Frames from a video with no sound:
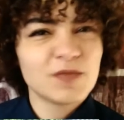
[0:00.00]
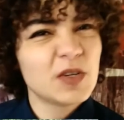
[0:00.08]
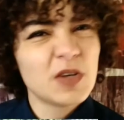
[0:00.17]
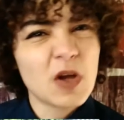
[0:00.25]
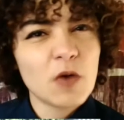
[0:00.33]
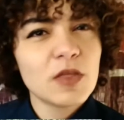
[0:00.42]

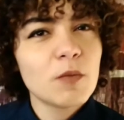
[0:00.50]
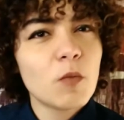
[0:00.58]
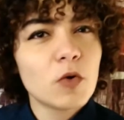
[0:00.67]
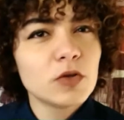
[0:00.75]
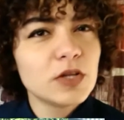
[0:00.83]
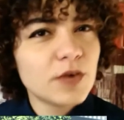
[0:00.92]
the
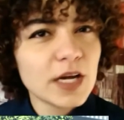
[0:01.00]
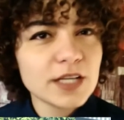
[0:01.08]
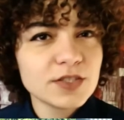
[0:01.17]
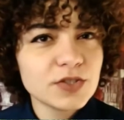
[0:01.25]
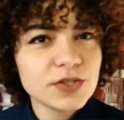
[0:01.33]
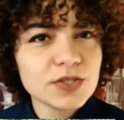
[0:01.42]

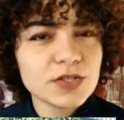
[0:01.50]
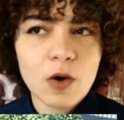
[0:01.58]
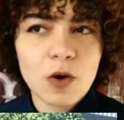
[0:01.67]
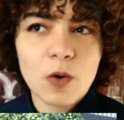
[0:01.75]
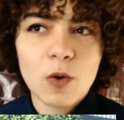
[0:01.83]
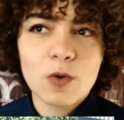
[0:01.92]
moderators,
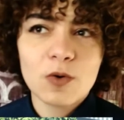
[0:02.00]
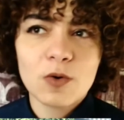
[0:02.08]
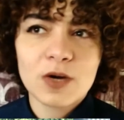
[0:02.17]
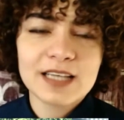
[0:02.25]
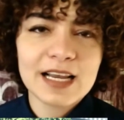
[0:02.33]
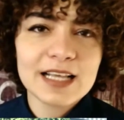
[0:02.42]
or
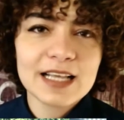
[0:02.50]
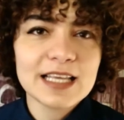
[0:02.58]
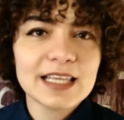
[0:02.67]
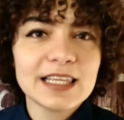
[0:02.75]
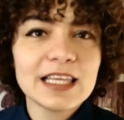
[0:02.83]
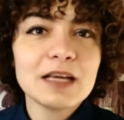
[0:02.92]
at least
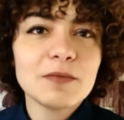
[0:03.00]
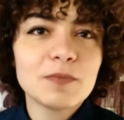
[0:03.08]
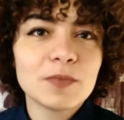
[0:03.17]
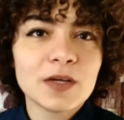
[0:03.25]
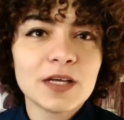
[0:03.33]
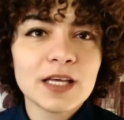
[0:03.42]
they keep
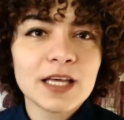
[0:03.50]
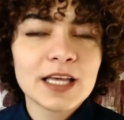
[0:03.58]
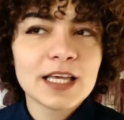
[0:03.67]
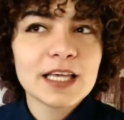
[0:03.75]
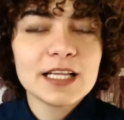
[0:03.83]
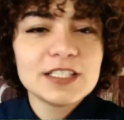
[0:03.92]

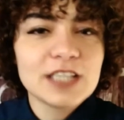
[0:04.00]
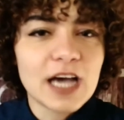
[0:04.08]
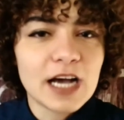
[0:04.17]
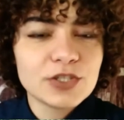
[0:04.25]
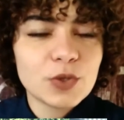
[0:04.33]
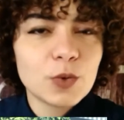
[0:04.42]
in
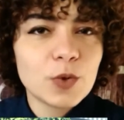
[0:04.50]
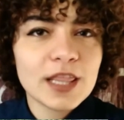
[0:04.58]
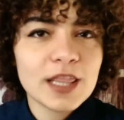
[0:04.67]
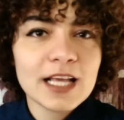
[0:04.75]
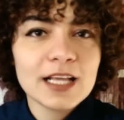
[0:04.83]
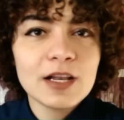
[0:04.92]
touch, or
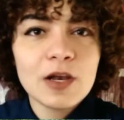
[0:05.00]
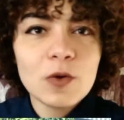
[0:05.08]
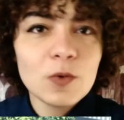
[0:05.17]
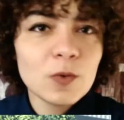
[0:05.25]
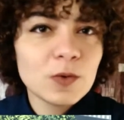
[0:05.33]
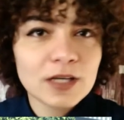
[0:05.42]
they
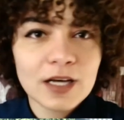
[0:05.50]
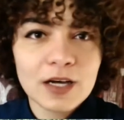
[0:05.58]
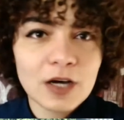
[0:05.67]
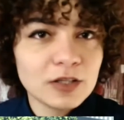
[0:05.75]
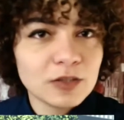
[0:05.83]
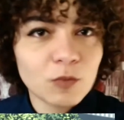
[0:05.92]
look
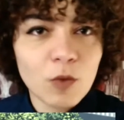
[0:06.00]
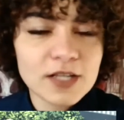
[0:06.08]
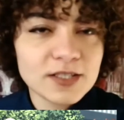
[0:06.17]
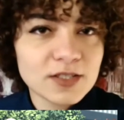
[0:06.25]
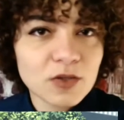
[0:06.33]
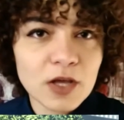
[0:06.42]
at
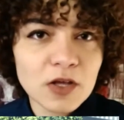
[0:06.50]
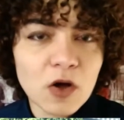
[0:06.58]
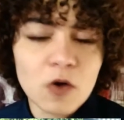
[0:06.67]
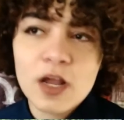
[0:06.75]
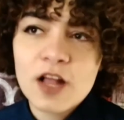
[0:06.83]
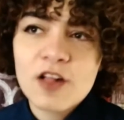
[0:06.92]
what's going
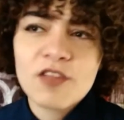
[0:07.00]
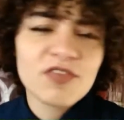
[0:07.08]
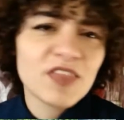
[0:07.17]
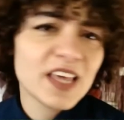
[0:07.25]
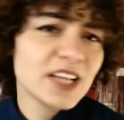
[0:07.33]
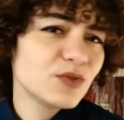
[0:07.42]
on.
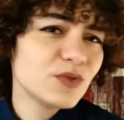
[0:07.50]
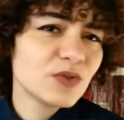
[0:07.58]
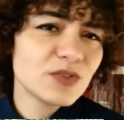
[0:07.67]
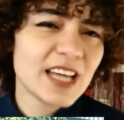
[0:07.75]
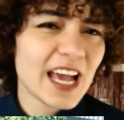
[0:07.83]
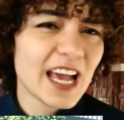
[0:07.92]
They do
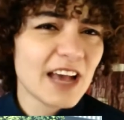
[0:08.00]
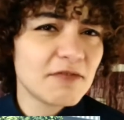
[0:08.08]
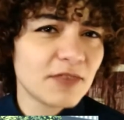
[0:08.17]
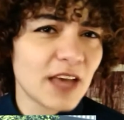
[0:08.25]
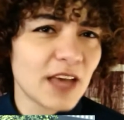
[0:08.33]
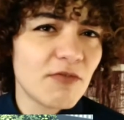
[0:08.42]
not have
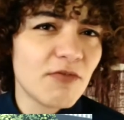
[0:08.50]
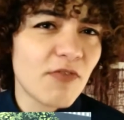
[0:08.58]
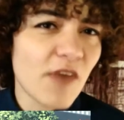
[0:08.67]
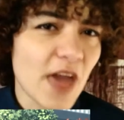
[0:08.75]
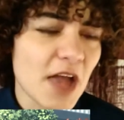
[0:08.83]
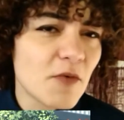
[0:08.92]
a
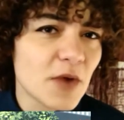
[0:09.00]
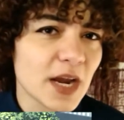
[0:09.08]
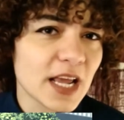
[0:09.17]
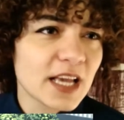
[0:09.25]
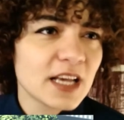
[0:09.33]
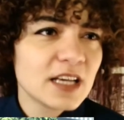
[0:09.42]

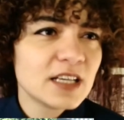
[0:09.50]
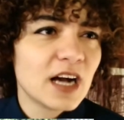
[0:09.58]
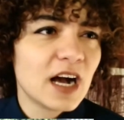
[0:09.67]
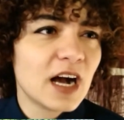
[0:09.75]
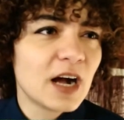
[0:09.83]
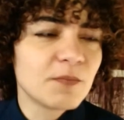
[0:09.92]
very
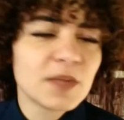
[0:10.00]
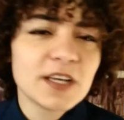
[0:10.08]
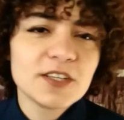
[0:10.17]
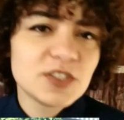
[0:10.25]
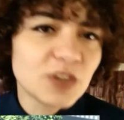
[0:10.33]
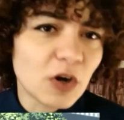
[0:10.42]

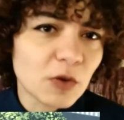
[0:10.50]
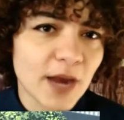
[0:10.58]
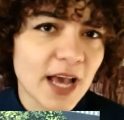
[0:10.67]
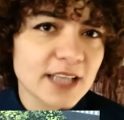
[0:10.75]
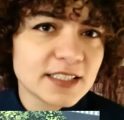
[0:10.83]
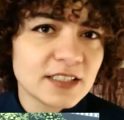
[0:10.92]
strong
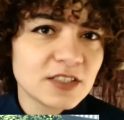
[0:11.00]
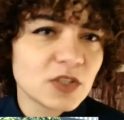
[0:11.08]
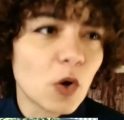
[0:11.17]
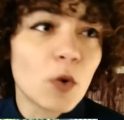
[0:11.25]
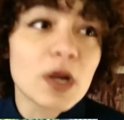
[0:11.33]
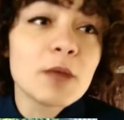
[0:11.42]
presence
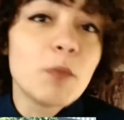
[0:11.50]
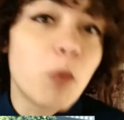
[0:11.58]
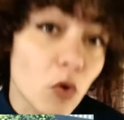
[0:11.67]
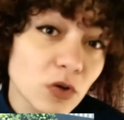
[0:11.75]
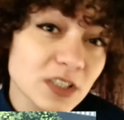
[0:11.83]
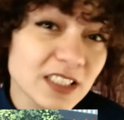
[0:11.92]
or
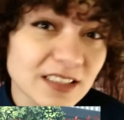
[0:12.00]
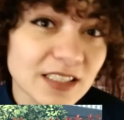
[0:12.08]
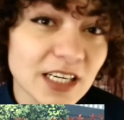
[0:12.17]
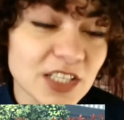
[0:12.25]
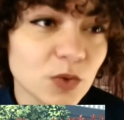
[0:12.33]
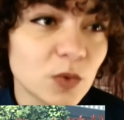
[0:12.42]
important
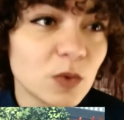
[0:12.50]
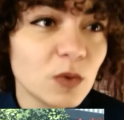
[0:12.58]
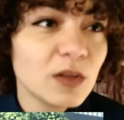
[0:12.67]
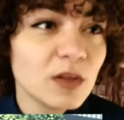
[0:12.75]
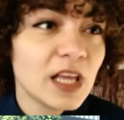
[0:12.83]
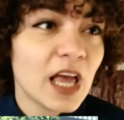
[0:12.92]
at all.